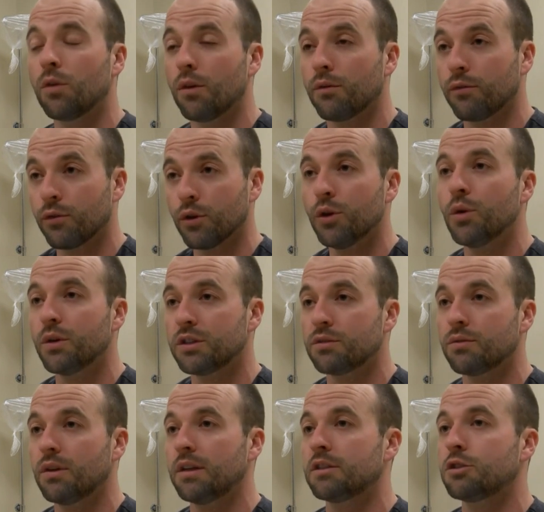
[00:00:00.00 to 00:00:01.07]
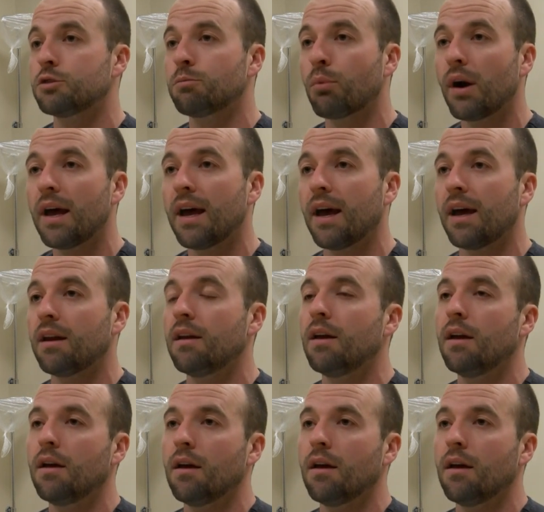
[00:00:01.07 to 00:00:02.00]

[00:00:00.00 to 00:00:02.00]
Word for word: the flu is, is spread